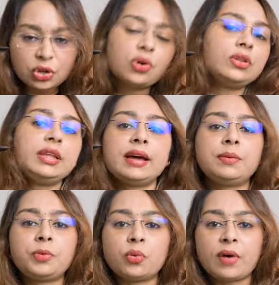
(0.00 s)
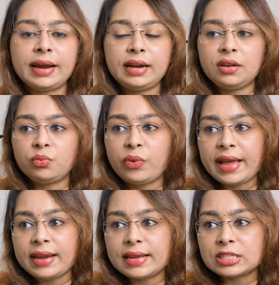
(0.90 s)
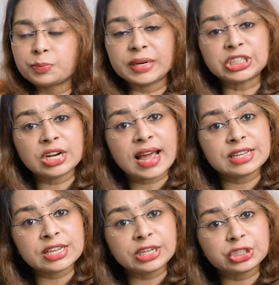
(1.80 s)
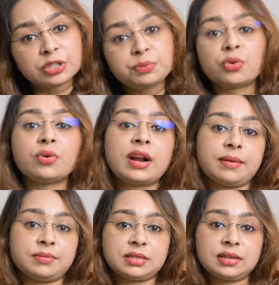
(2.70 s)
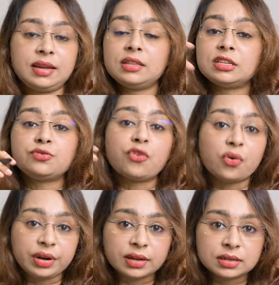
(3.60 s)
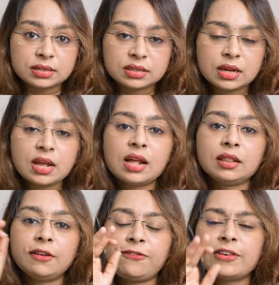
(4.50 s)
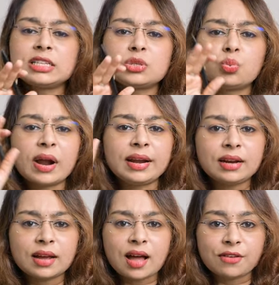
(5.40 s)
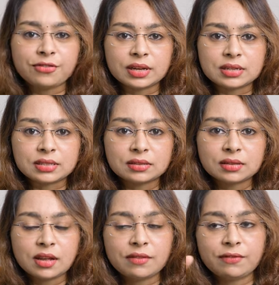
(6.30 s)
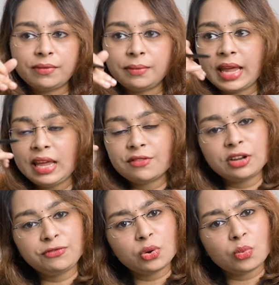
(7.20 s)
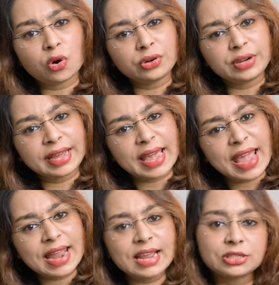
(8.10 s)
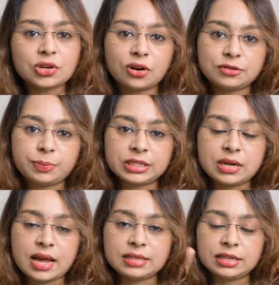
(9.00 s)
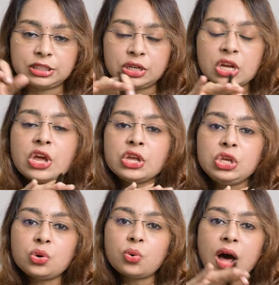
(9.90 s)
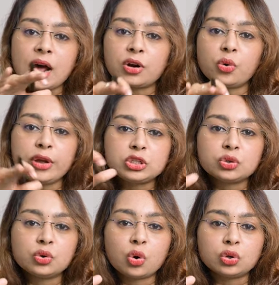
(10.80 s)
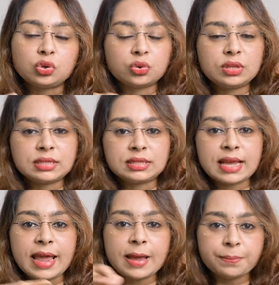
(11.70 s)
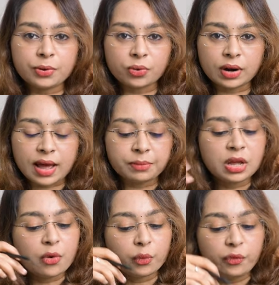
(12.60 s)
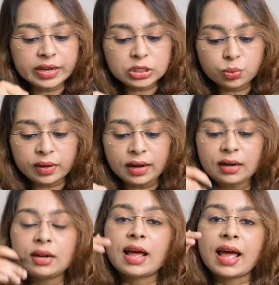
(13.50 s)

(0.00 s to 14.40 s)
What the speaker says: though they are providing various specialization programs in this 4 years, the first 1.5 years, even if you want to take any sort of specialization, you are going to go through the same program, which will